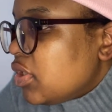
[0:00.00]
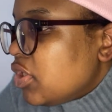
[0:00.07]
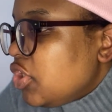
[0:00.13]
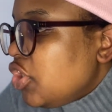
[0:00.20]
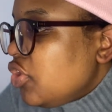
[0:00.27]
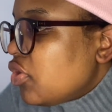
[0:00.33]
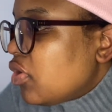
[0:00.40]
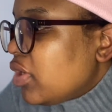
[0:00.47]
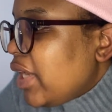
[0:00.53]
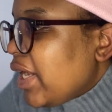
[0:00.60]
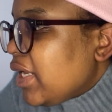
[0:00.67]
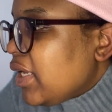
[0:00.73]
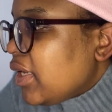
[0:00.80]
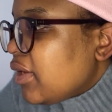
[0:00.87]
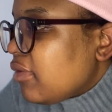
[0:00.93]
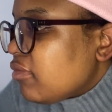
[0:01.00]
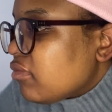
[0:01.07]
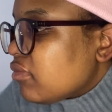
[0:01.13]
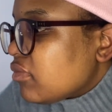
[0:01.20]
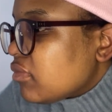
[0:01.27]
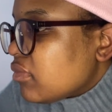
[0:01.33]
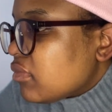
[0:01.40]
like
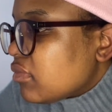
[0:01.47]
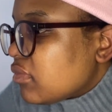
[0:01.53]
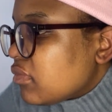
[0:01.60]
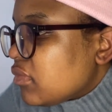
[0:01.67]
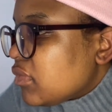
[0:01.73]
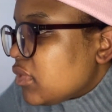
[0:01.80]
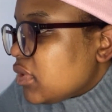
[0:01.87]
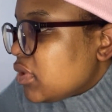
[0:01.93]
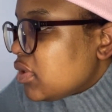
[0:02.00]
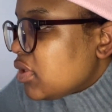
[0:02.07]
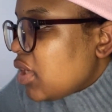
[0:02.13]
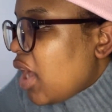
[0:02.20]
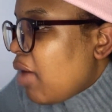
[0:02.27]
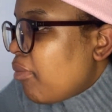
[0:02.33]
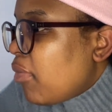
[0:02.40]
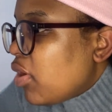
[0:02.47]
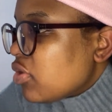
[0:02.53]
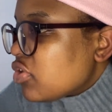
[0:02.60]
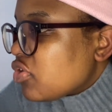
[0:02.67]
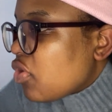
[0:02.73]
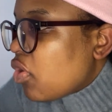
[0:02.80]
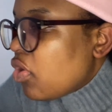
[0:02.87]

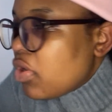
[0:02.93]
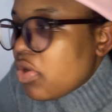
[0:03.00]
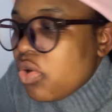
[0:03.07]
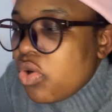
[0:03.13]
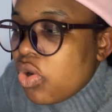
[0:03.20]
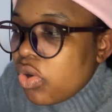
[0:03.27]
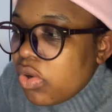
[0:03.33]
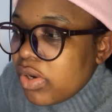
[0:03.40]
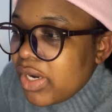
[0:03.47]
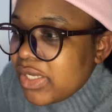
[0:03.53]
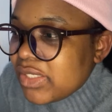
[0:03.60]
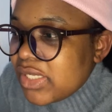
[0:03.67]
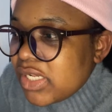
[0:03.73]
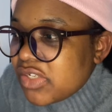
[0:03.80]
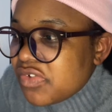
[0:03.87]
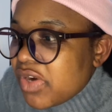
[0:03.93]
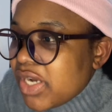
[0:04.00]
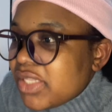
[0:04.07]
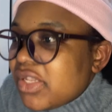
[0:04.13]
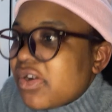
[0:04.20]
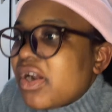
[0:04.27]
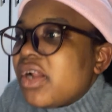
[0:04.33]
amongst colonizers,
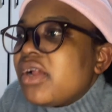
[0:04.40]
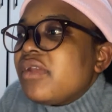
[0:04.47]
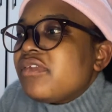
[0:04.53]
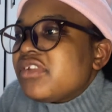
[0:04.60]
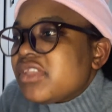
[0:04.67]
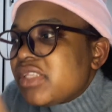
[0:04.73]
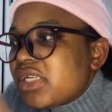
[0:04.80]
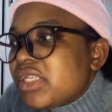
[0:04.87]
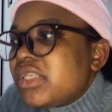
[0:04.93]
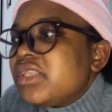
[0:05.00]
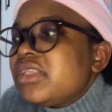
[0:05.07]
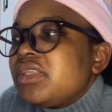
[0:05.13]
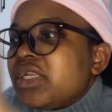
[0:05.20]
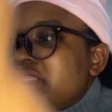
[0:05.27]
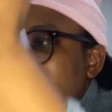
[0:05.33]
right? There are still the